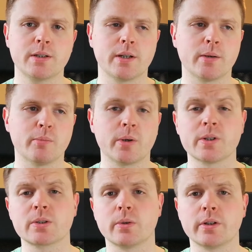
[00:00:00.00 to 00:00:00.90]
but
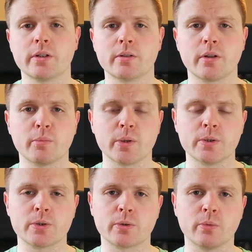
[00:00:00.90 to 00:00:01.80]
also on the Bullet
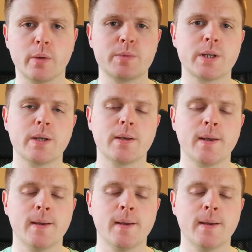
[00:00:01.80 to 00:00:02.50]
Journal website,